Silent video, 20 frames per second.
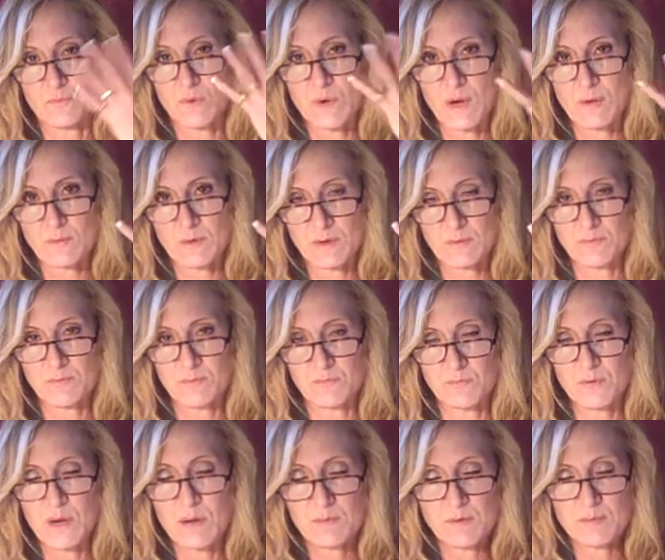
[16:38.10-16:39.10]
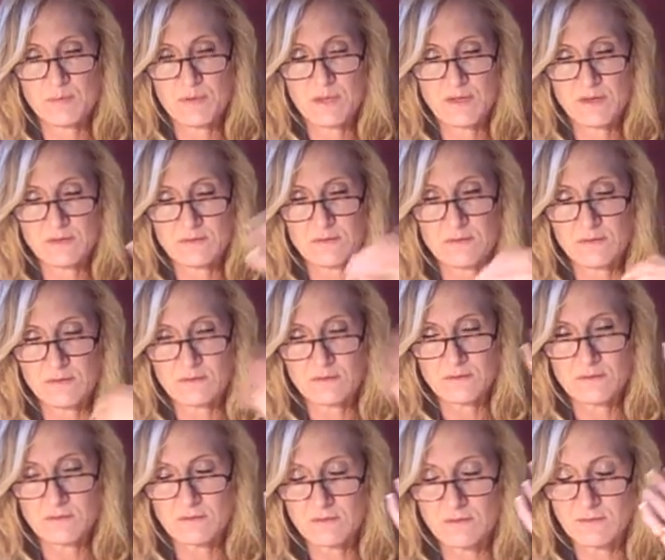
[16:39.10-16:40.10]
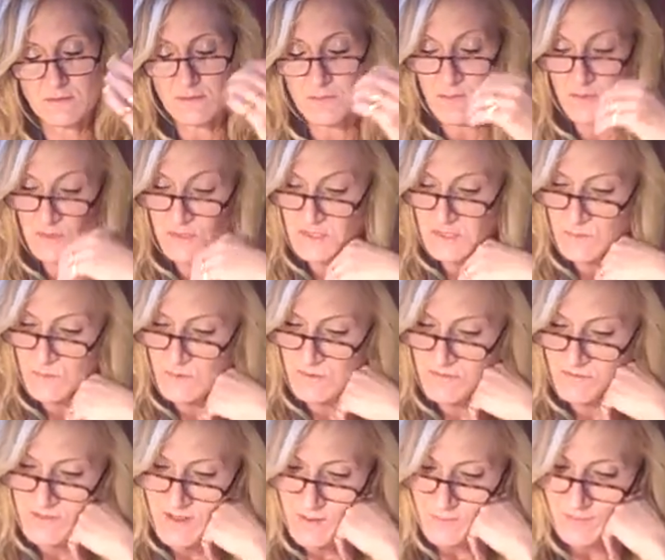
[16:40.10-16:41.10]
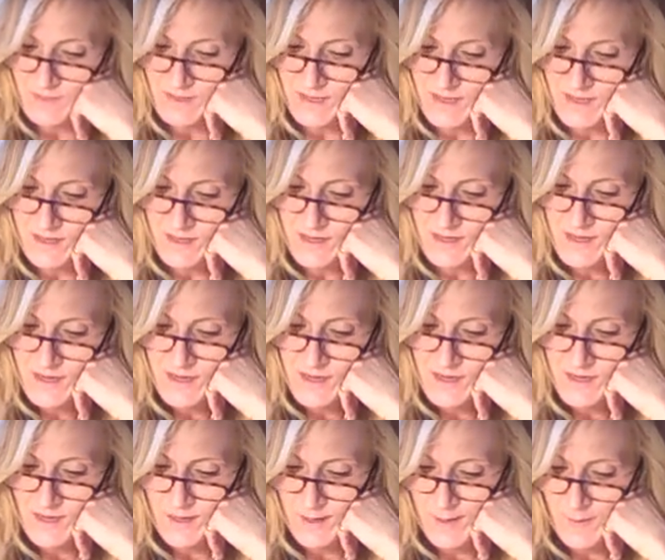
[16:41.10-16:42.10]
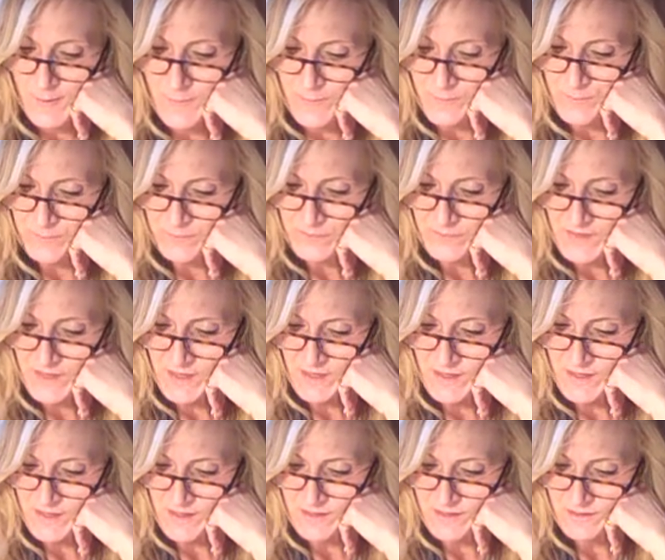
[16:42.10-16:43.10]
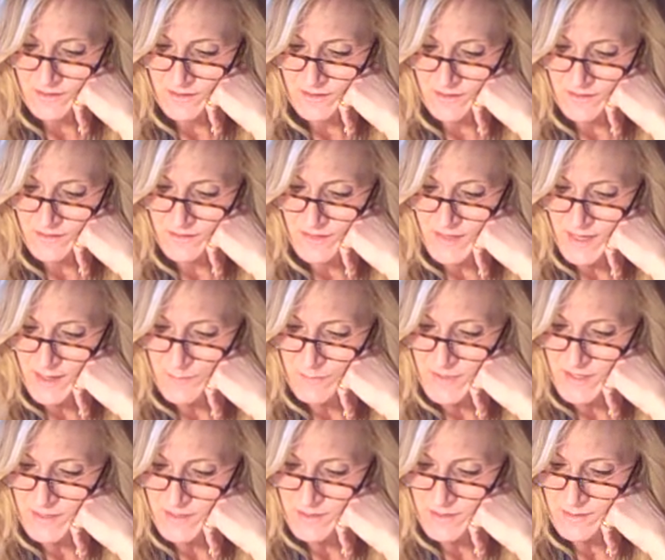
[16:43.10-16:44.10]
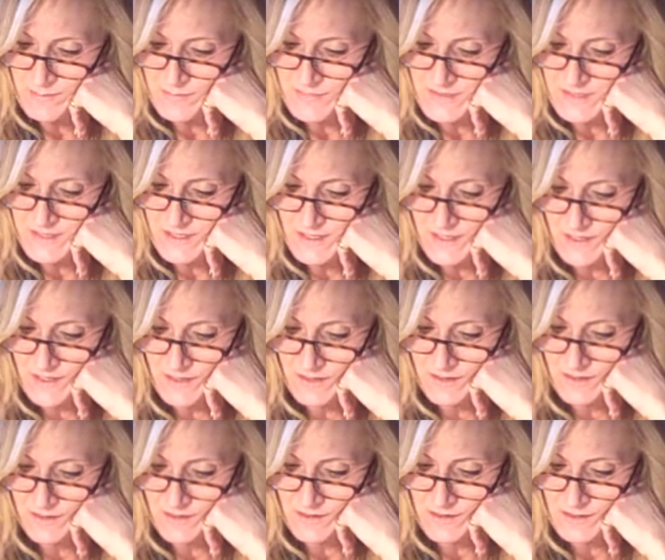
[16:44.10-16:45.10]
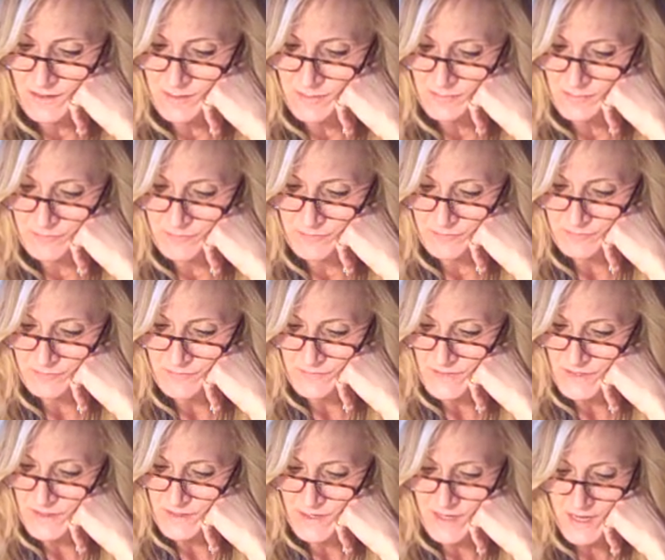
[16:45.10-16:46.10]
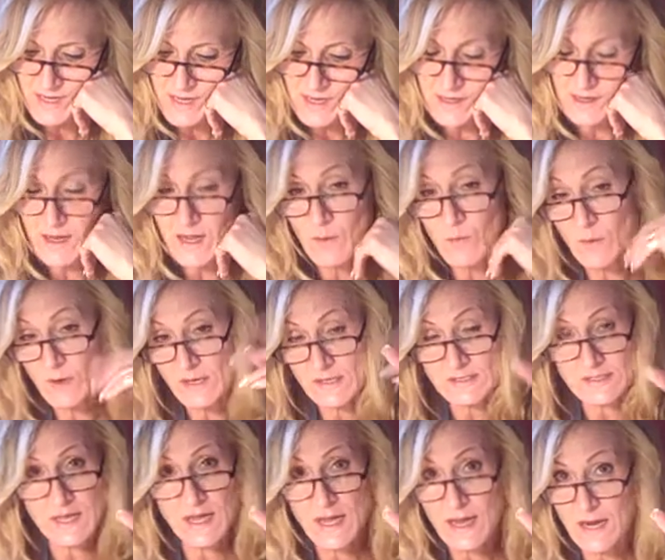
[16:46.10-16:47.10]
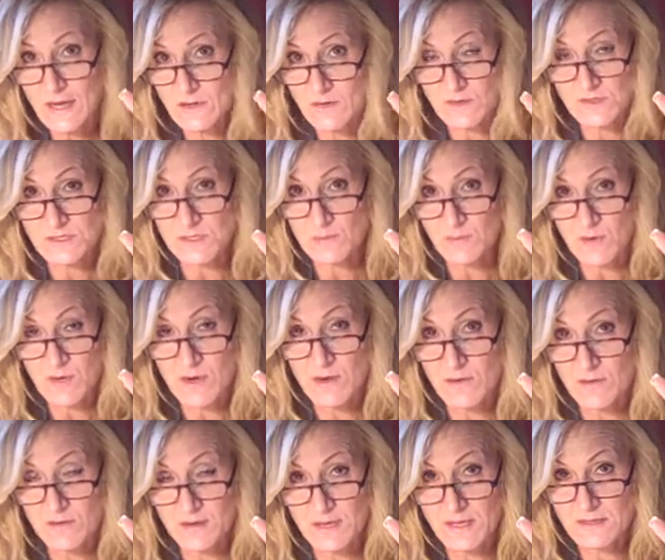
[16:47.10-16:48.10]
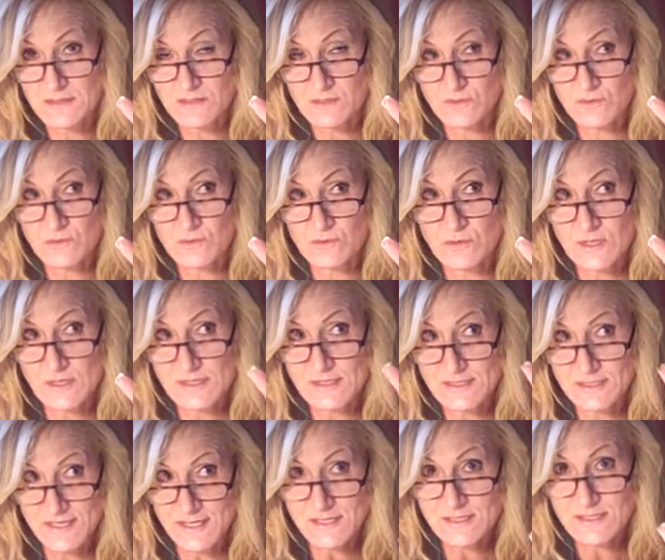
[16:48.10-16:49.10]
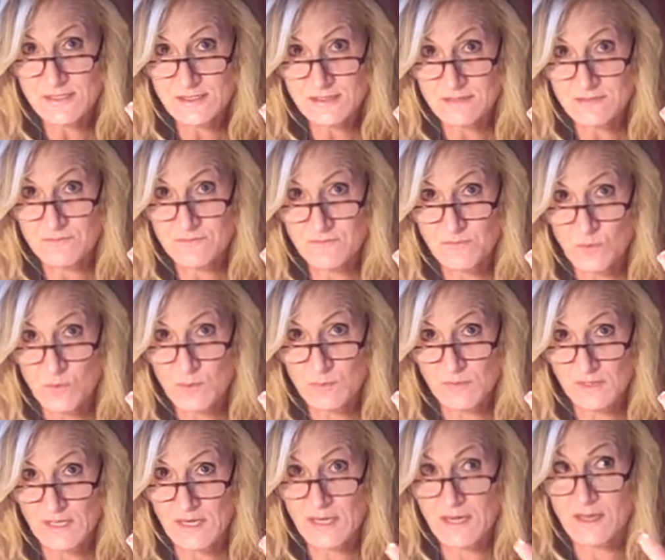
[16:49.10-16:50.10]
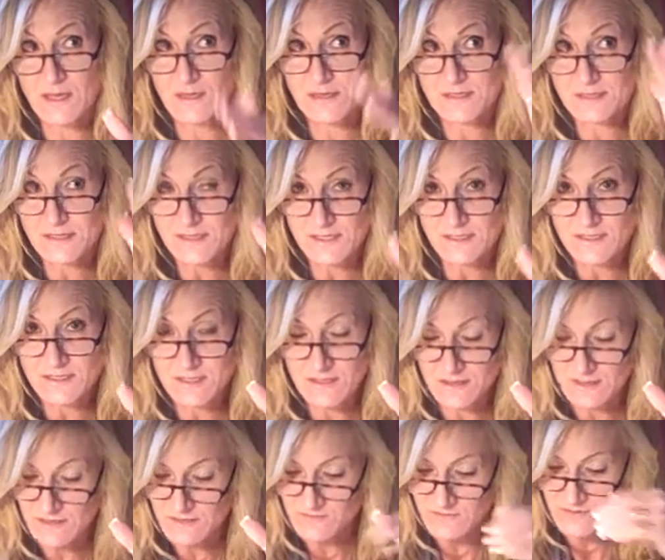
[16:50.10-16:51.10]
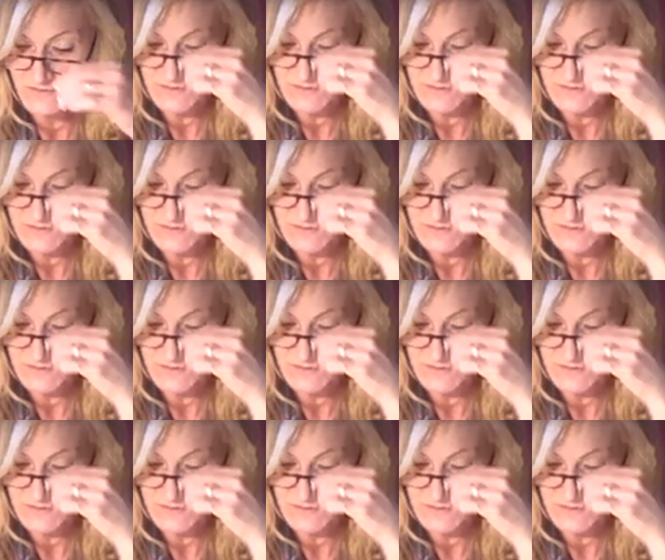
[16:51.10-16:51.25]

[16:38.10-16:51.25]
bright red blood. The person will vomit that, and that becomes a high nursing priority to assess for bleeding and assess that the